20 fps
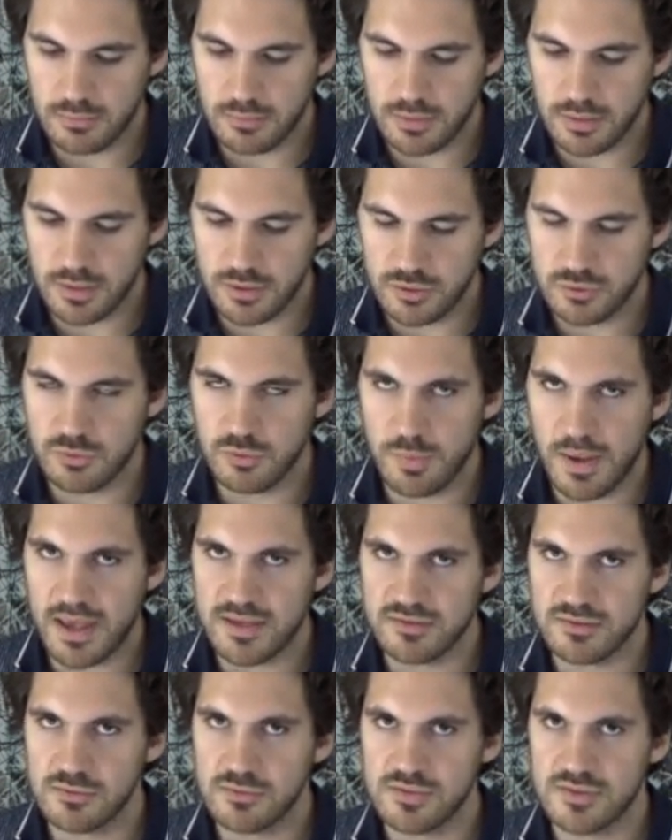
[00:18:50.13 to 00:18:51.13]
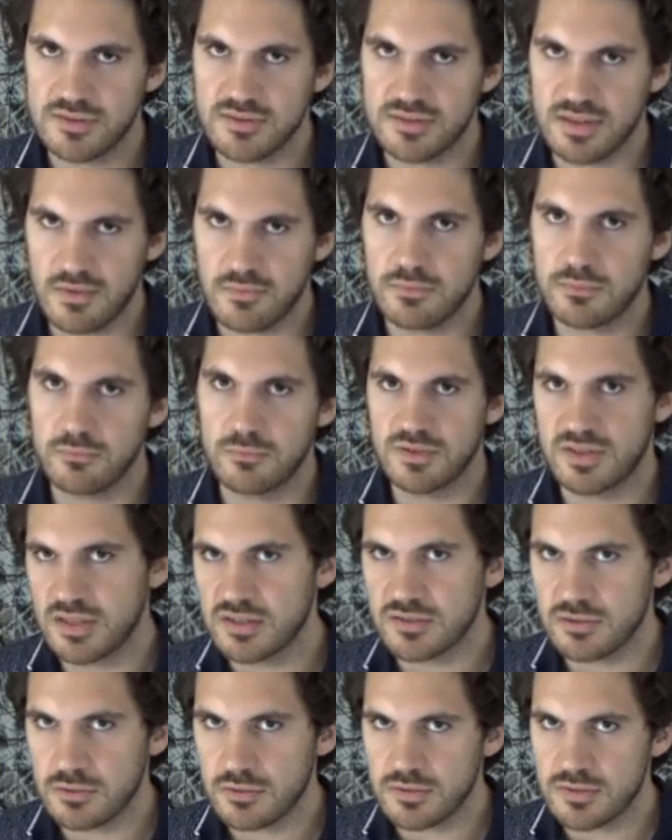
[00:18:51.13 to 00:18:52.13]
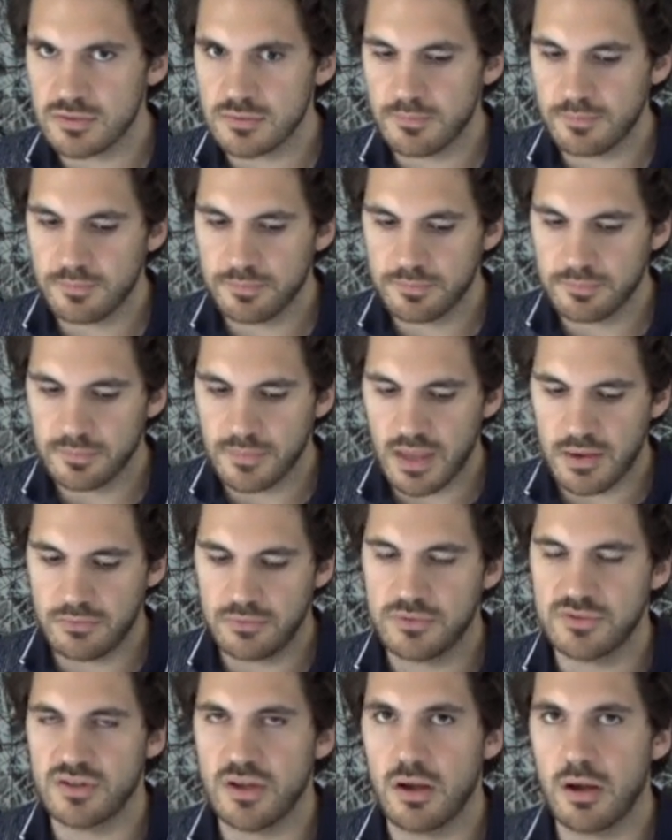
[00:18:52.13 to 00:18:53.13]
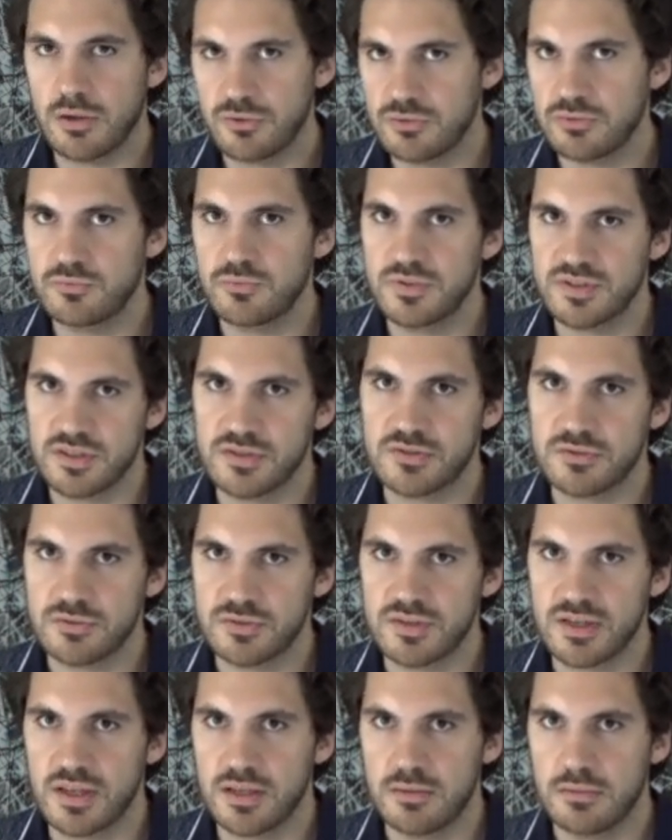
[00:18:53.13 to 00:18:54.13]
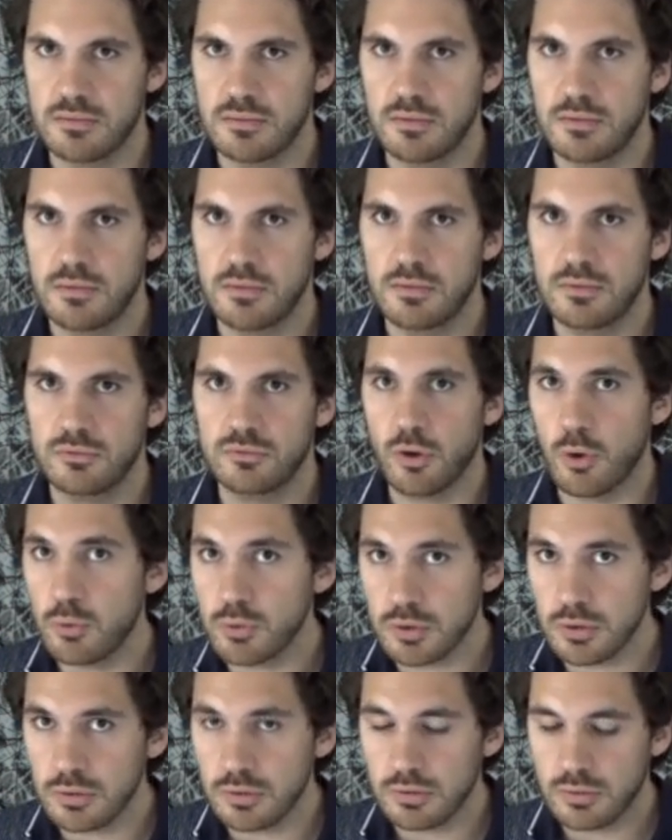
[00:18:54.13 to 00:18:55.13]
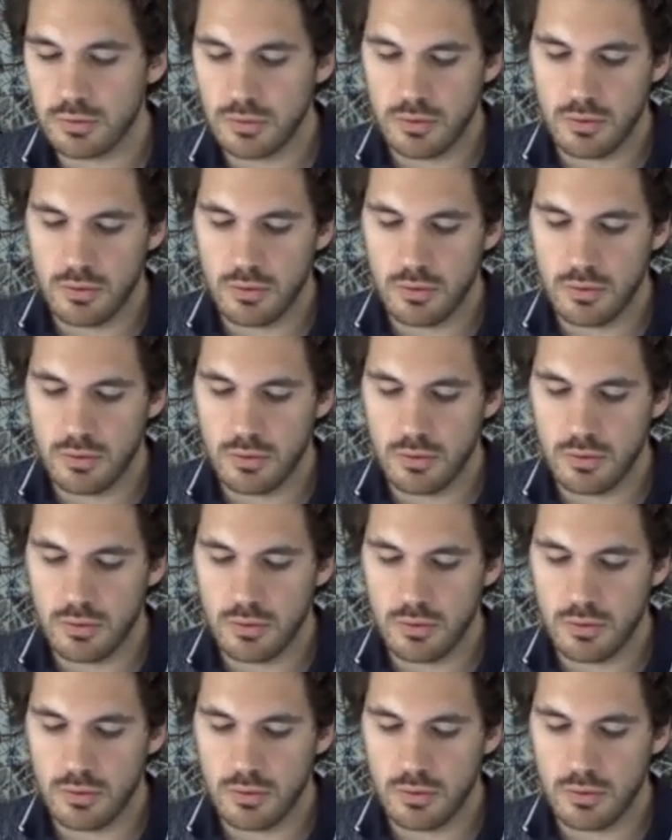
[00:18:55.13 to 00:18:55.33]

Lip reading: each group has to use 7 resistors, and there's 100 resistors in total,